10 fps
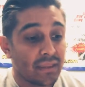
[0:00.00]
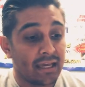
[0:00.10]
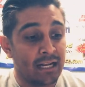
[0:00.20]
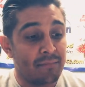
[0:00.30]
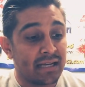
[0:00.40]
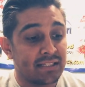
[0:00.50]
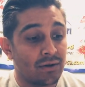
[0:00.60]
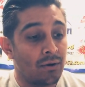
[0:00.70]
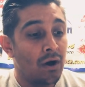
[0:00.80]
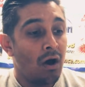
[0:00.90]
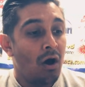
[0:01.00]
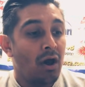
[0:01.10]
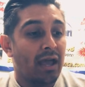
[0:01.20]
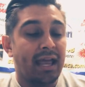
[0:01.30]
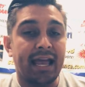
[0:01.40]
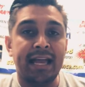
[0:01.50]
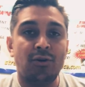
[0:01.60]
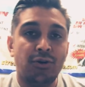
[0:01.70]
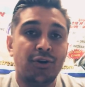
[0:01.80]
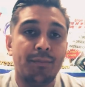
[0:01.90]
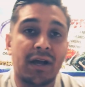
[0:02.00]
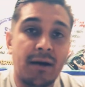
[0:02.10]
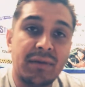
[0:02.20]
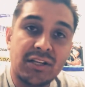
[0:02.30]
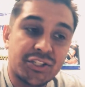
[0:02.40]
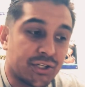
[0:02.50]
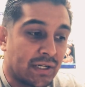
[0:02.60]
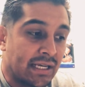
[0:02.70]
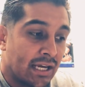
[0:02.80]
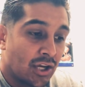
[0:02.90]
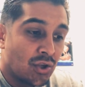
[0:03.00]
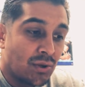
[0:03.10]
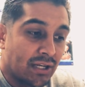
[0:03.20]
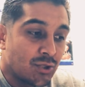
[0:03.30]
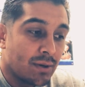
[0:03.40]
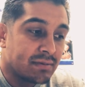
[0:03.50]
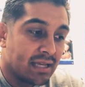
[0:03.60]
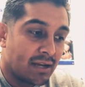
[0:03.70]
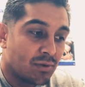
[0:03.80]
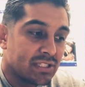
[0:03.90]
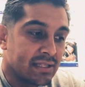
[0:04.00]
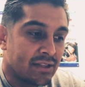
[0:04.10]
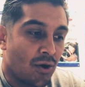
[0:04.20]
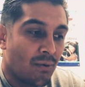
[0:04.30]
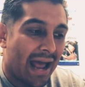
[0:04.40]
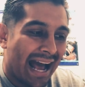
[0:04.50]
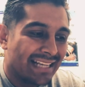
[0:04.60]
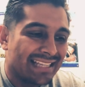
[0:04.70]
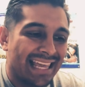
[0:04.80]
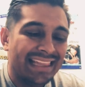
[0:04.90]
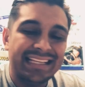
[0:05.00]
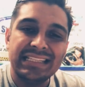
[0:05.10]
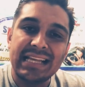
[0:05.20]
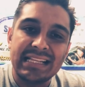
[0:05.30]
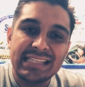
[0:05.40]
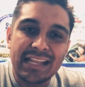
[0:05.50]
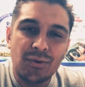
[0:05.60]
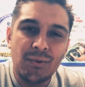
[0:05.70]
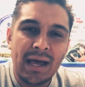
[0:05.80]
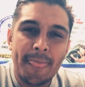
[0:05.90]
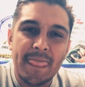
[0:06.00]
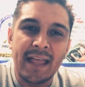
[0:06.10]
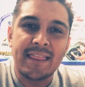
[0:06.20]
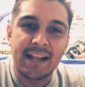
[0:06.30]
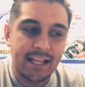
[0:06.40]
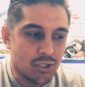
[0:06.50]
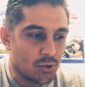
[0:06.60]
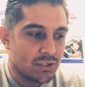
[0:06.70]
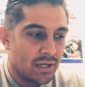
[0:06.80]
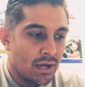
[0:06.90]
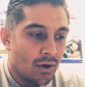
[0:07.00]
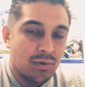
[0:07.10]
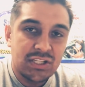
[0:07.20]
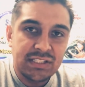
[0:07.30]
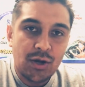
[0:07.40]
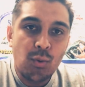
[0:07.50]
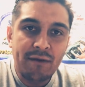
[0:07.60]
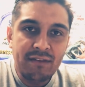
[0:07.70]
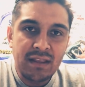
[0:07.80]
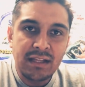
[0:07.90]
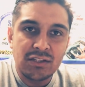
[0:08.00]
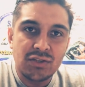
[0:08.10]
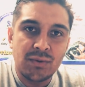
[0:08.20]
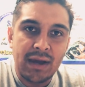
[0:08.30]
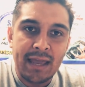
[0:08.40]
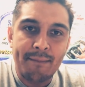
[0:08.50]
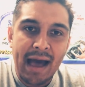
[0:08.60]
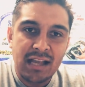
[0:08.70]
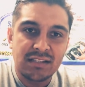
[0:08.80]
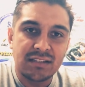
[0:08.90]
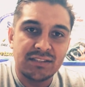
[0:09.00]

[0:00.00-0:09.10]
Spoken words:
In Mexico, in order to become an attorney, you need to obtain what's known as a licenciatura en derechos, which is equivalent to a bachelor's